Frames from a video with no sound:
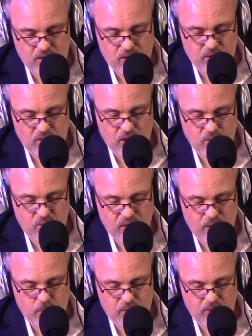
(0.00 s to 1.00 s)
Don't go
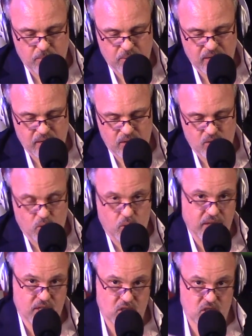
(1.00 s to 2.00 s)
there with a beard,
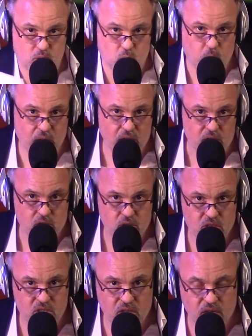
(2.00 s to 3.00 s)
or that's just weird.
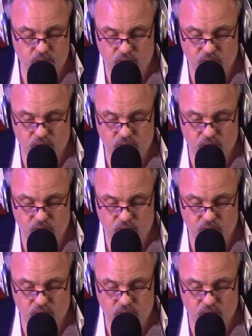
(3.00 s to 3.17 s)
You decide for